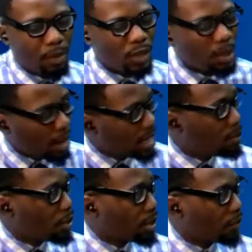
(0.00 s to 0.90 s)

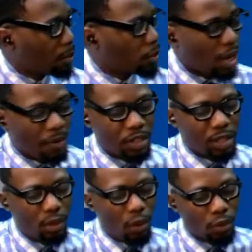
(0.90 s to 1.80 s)
Demanding money from drivers
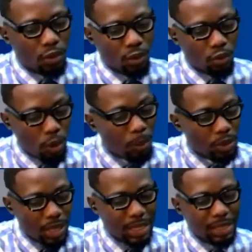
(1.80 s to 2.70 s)
and also
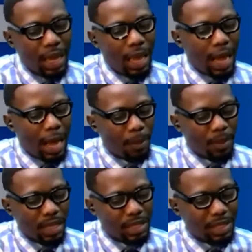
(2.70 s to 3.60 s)
commuters,
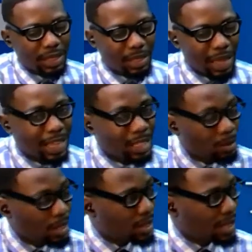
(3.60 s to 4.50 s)
it's
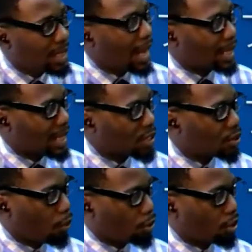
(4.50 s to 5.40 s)
seen as
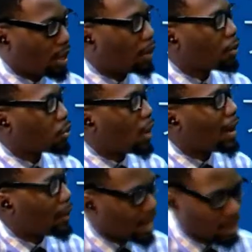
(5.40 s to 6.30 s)
extortion and also
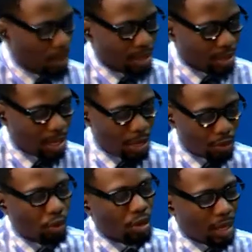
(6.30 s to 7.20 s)
harassment.
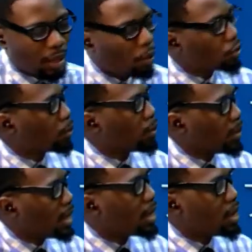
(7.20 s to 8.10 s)
So you can also
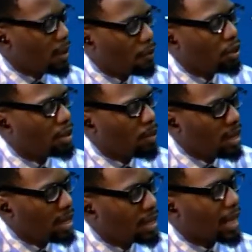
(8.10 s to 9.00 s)
be, even
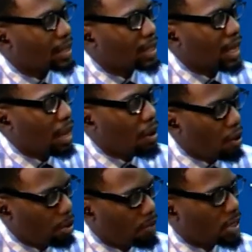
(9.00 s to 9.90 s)
meaning that
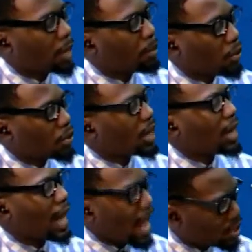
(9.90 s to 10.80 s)
all of these Agberos
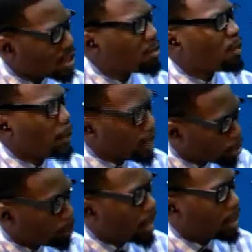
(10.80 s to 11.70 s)
can actually be picked
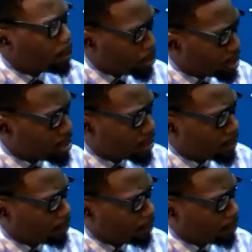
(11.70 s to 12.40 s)
up by the police